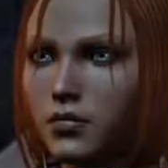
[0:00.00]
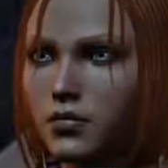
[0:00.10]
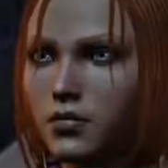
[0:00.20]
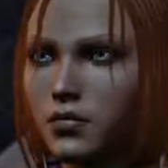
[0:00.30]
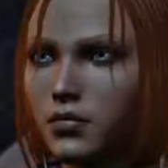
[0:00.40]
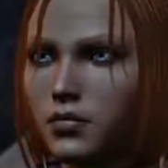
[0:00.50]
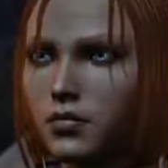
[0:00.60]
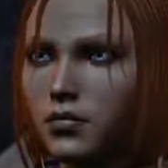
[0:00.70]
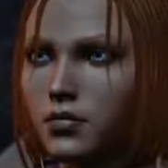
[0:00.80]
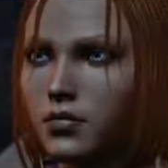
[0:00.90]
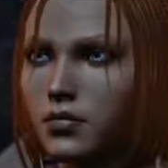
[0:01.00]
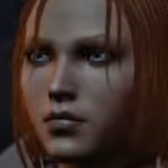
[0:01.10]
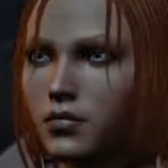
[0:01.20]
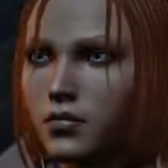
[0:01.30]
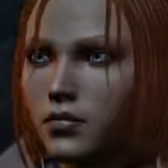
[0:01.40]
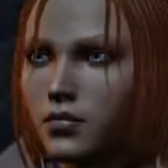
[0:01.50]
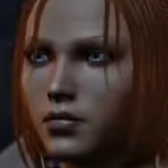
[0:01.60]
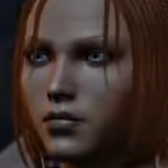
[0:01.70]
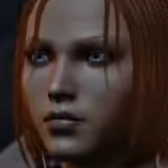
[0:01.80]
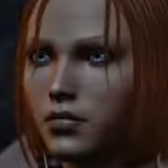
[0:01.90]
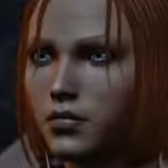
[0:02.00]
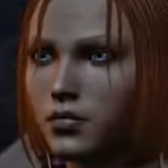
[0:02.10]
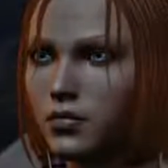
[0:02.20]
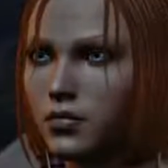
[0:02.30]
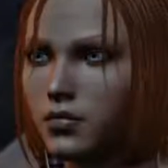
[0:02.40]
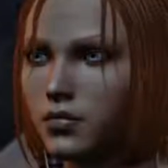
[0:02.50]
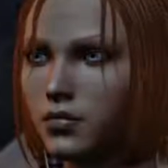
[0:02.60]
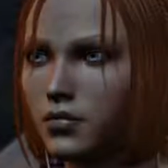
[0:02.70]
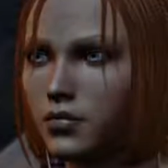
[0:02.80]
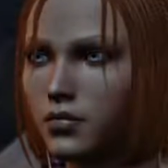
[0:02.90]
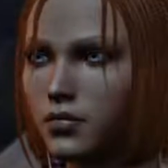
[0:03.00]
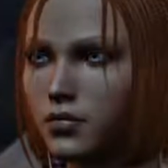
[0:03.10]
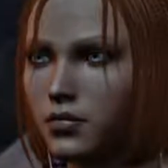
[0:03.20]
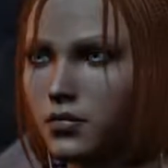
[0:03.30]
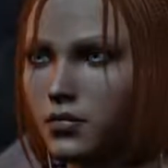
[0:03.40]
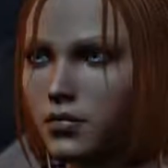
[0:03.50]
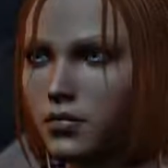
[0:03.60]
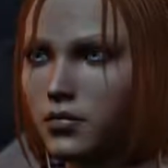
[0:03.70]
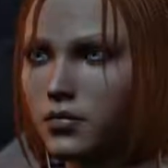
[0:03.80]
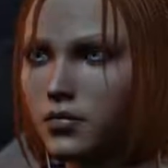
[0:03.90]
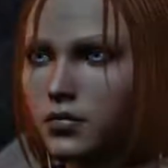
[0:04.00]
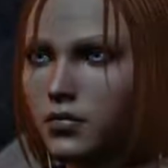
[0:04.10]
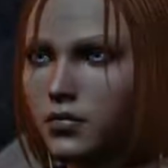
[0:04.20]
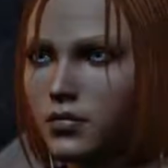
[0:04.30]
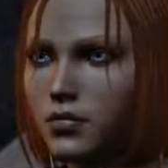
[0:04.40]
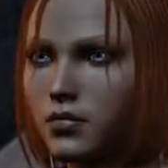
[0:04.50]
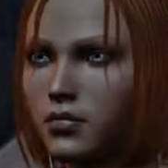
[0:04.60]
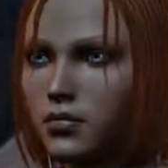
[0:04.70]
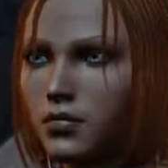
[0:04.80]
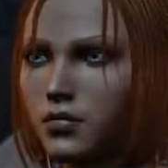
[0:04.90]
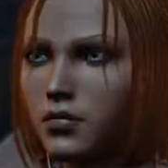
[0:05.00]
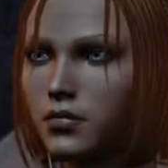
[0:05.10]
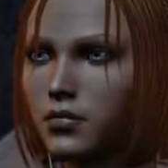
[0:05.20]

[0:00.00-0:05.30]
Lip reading: (silence)